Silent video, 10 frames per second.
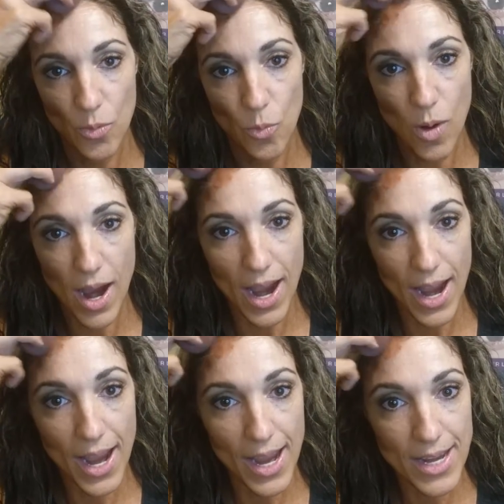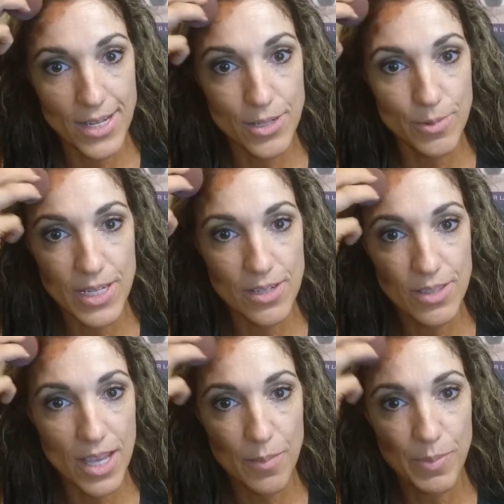Why do we do
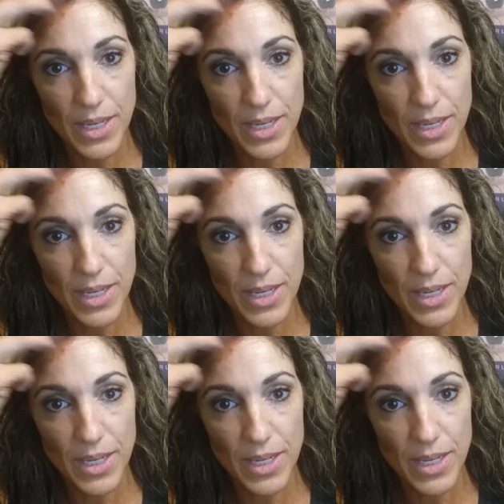that?